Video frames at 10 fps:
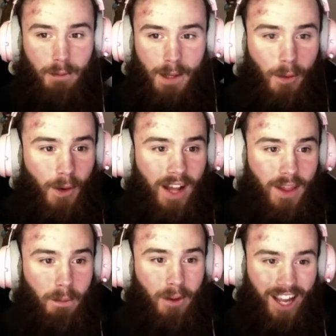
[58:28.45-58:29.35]
people
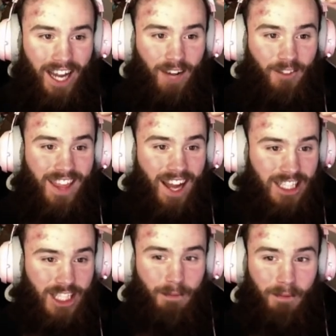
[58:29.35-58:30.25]
on the planet with
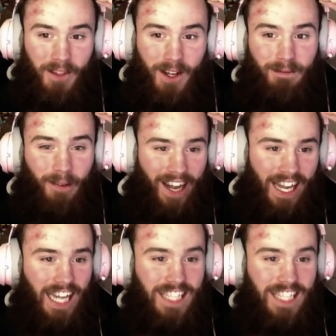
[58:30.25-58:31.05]
that chip in their brain,